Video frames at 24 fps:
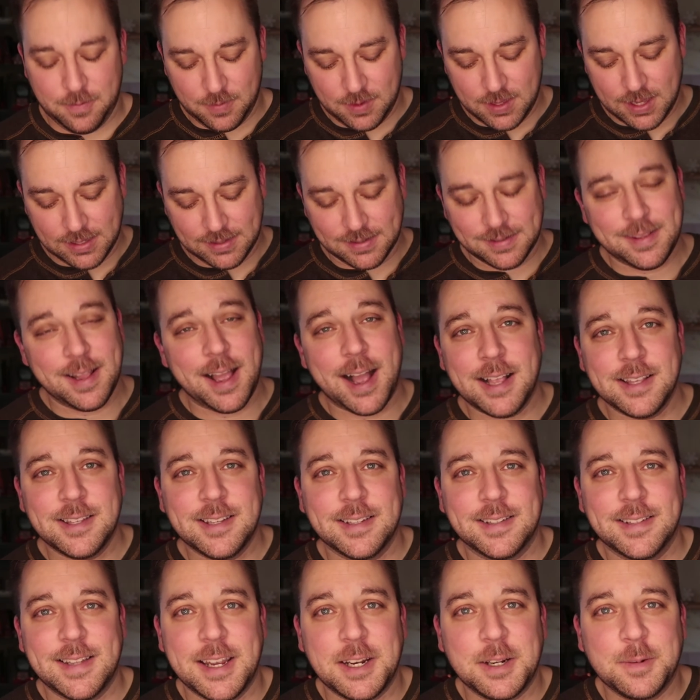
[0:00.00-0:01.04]
That's not
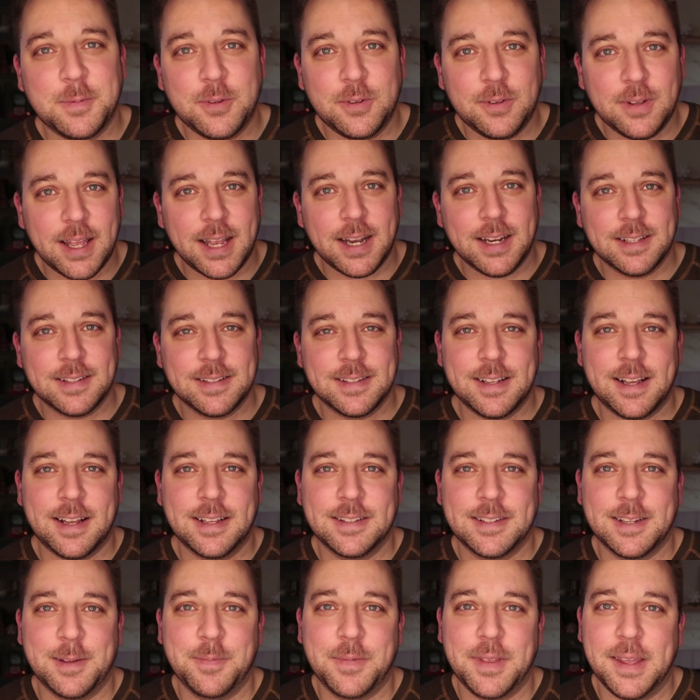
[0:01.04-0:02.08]
sustainable, and it's
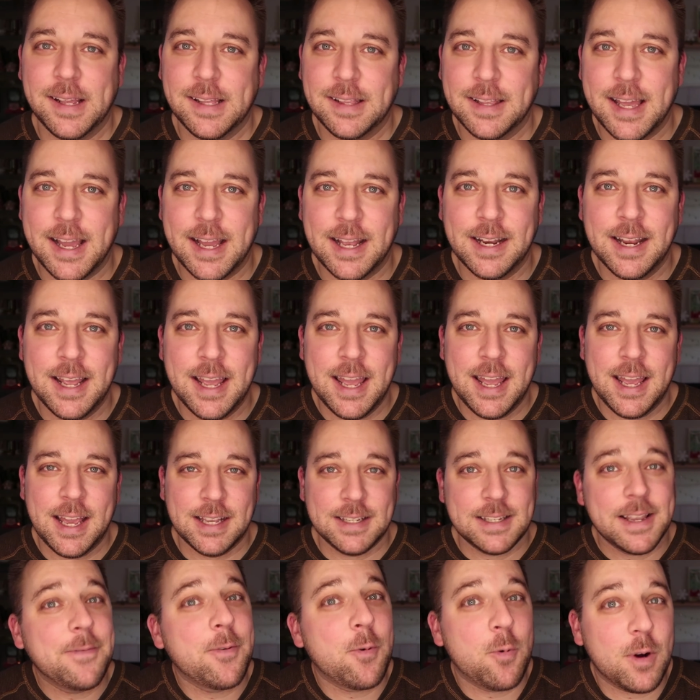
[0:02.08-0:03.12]
not something that
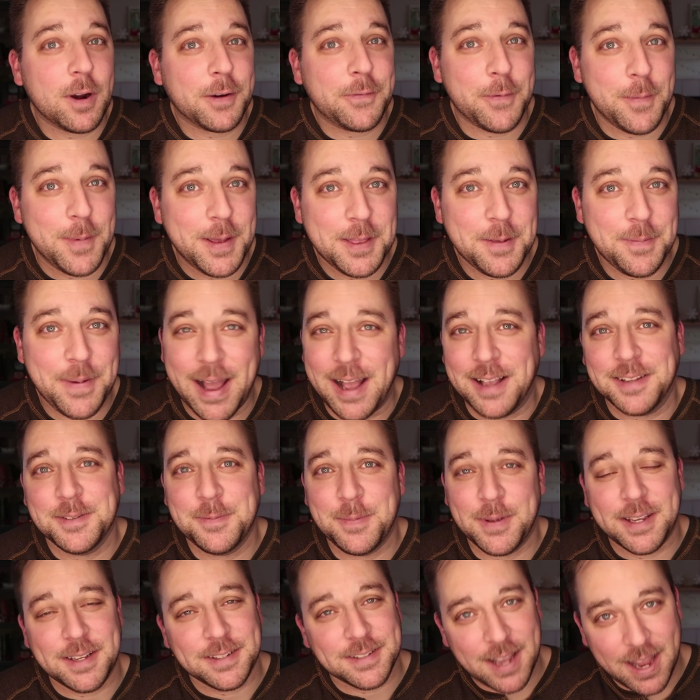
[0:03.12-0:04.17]
has ever worked for me in the
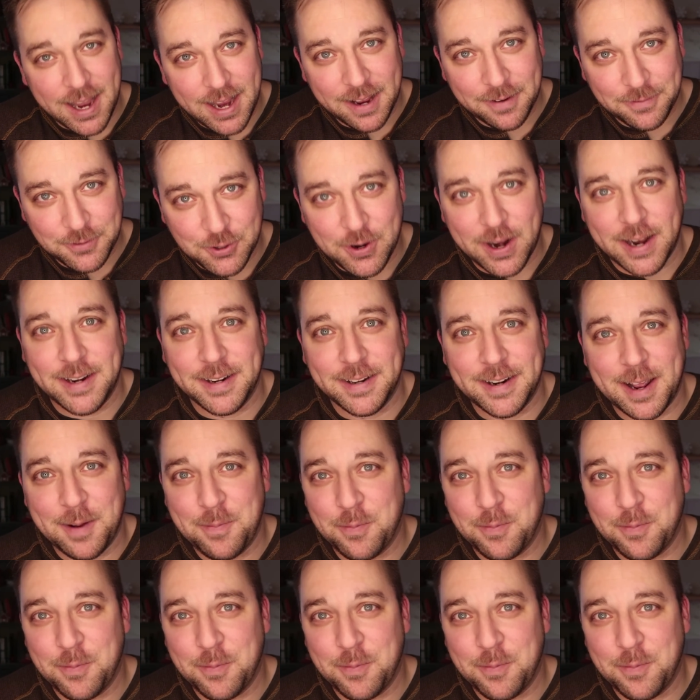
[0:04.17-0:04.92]
past, because I have tried it.